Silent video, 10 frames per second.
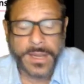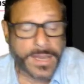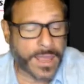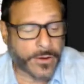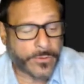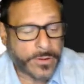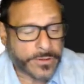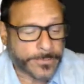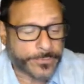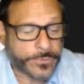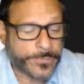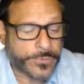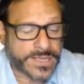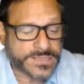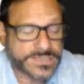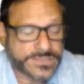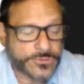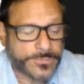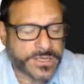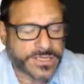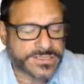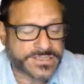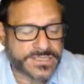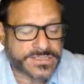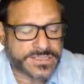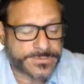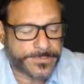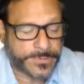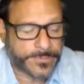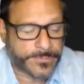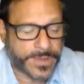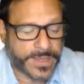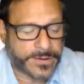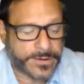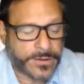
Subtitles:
Now, the preprocessor, because this has been